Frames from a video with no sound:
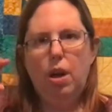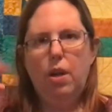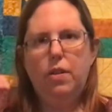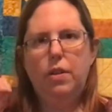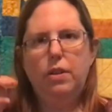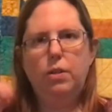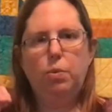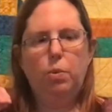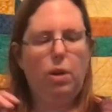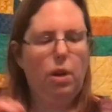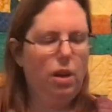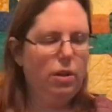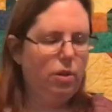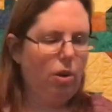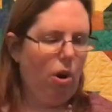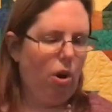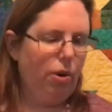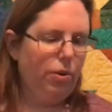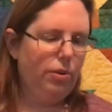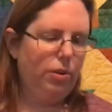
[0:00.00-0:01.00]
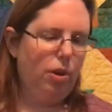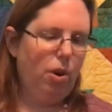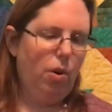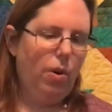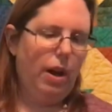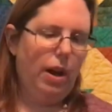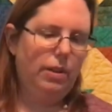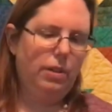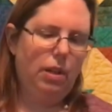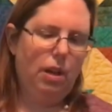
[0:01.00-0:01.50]
This one is also
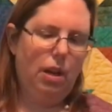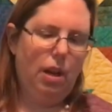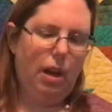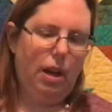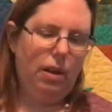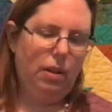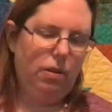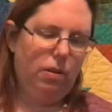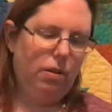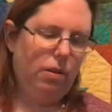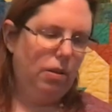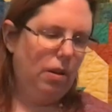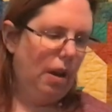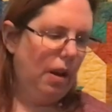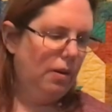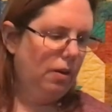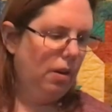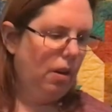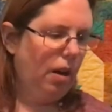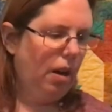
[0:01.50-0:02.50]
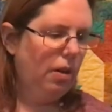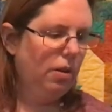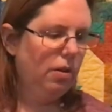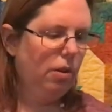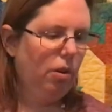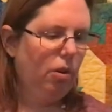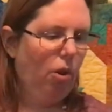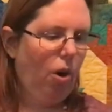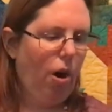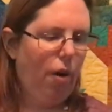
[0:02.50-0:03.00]
has a nice
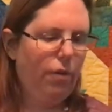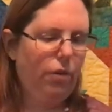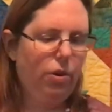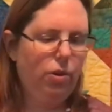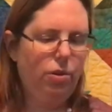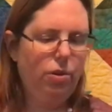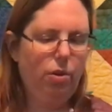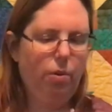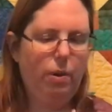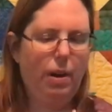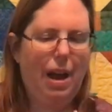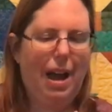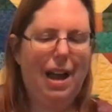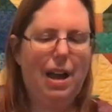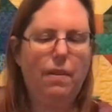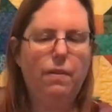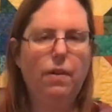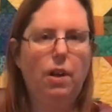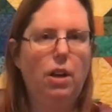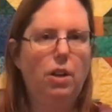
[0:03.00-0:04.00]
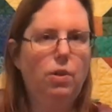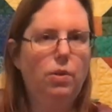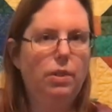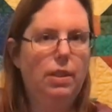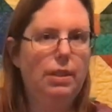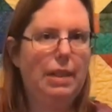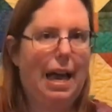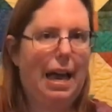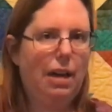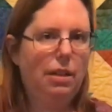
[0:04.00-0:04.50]
loft to it. I have not used
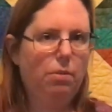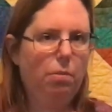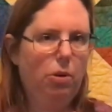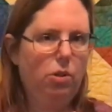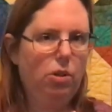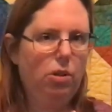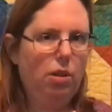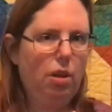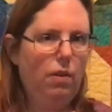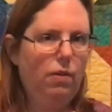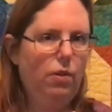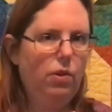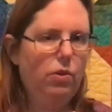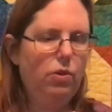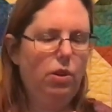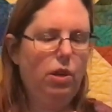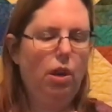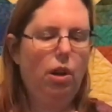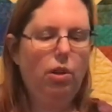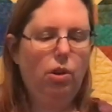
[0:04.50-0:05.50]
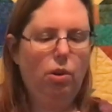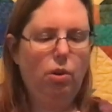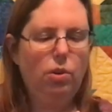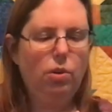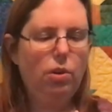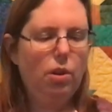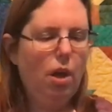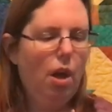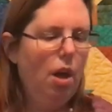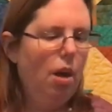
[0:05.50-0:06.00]
this as much as I've used the others,
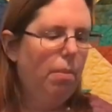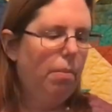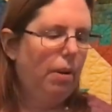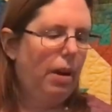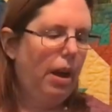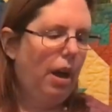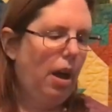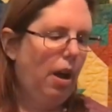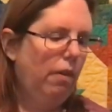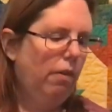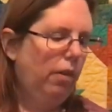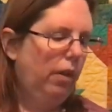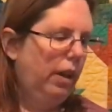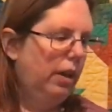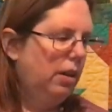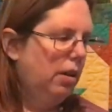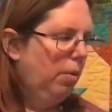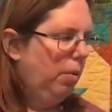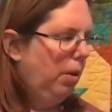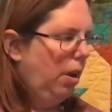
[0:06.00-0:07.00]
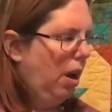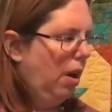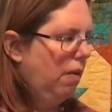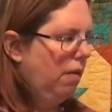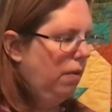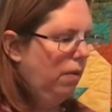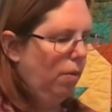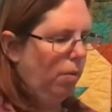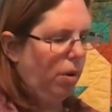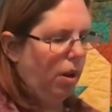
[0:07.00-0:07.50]
but I have liked it
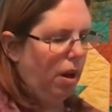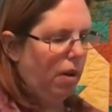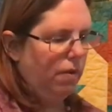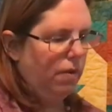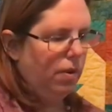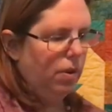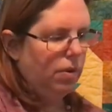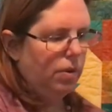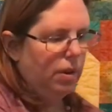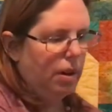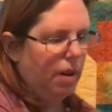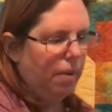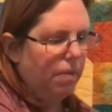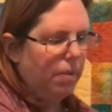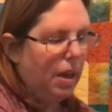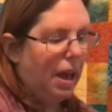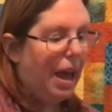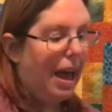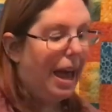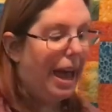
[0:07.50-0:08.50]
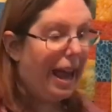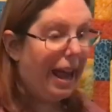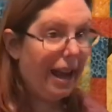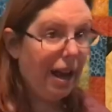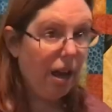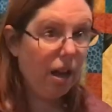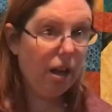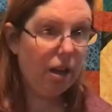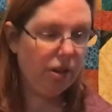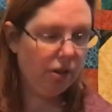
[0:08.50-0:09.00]
when I've used it.
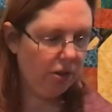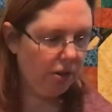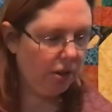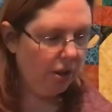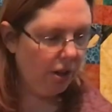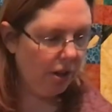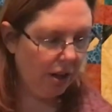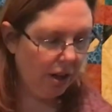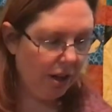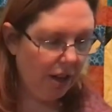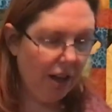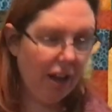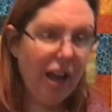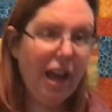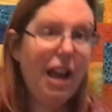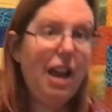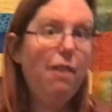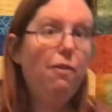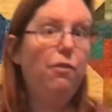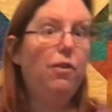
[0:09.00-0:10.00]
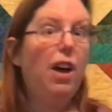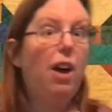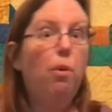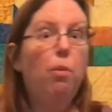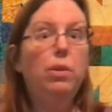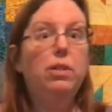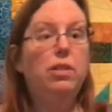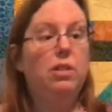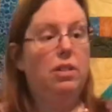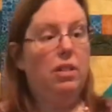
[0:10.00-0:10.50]
And if that
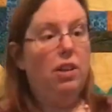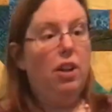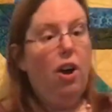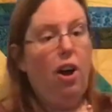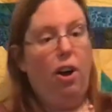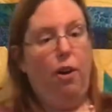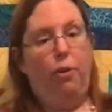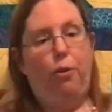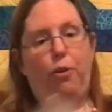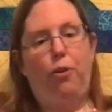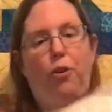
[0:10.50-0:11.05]
wasn't enough,